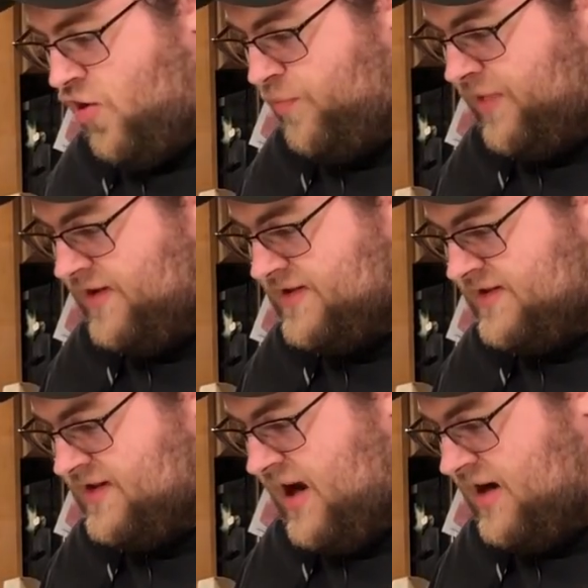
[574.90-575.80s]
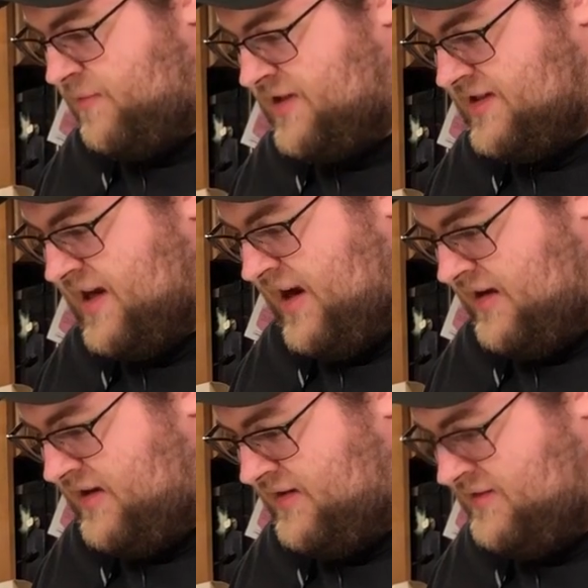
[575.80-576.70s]
hope this is not a
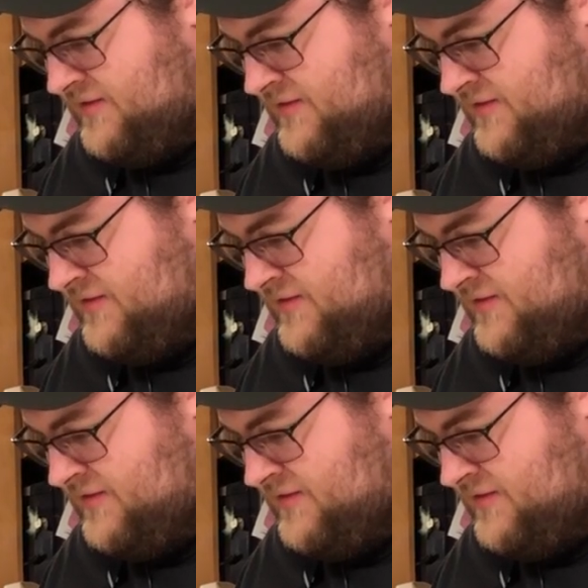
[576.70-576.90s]
mistake.